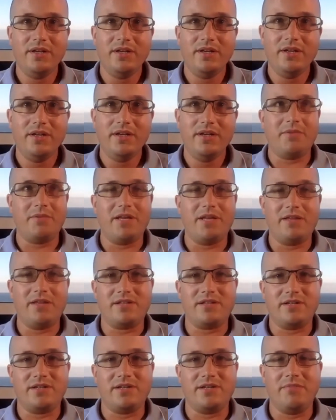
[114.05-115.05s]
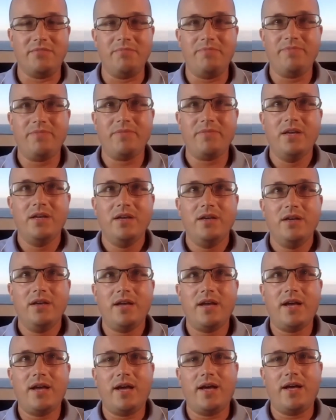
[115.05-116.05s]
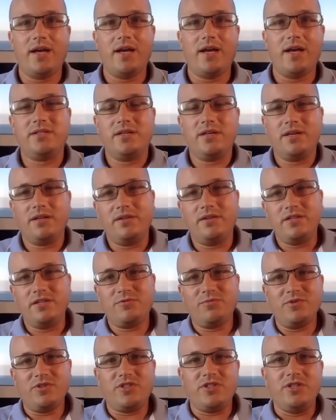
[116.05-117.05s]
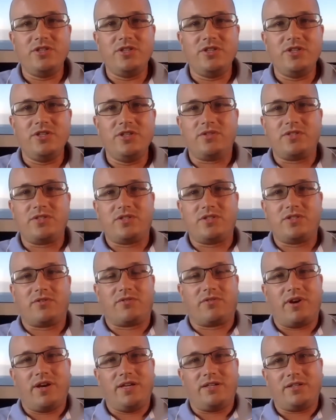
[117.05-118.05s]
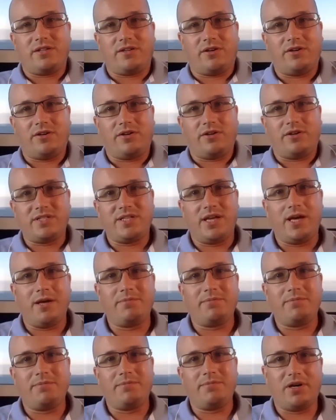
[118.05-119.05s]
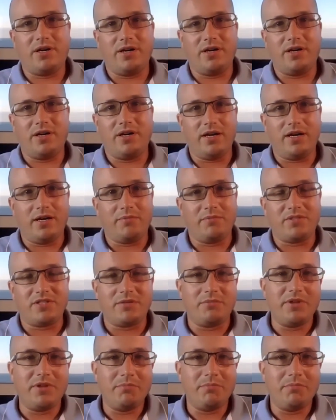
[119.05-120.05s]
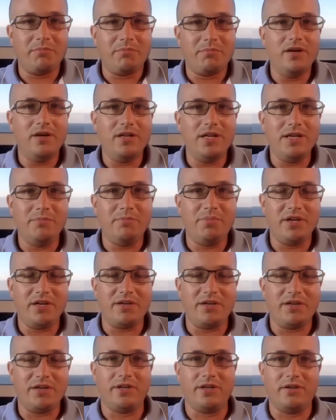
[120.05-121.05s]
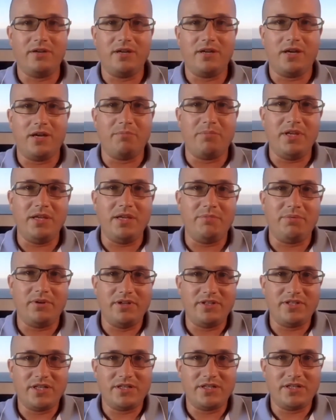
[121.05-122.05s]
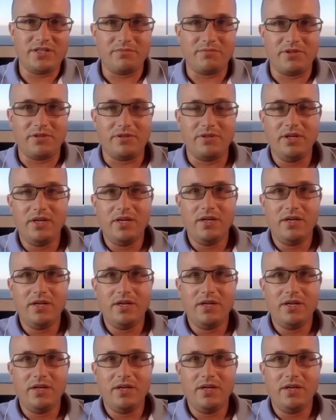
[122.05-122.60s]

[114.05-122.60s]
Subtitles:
at the time. And this was used to create a concept by some of the early Bitcoin people, a gentleman